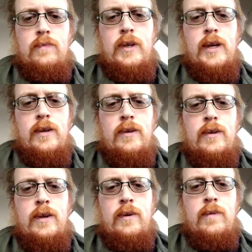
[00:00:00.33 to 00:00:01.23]
Hey,
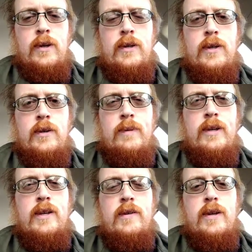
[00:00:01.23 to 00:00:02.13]
today I want to talk
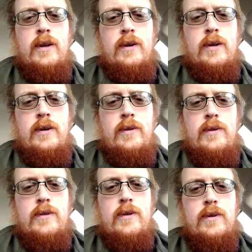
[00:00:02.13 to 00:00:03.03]
about healthcare and health
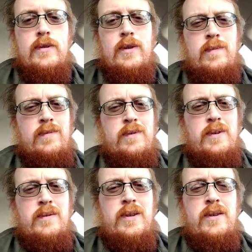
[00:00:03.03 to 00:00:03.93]
insurance. Hopefully, we
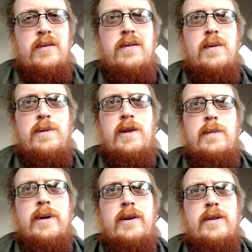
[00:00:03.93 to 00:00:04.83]
don't get too deep into
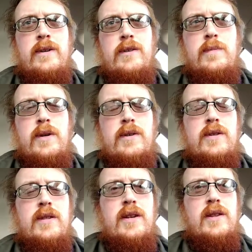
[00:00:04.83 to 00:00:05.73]
the politics because
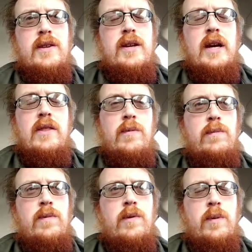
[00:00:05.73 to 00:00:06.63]
at the end of the day,
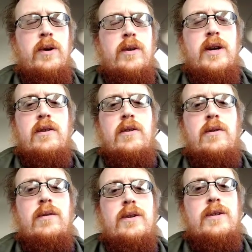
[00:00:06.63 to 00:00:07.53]
the real end
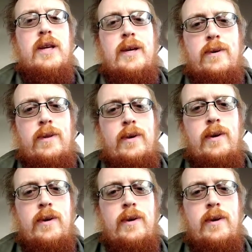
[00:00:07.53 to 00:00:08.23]
goal is health.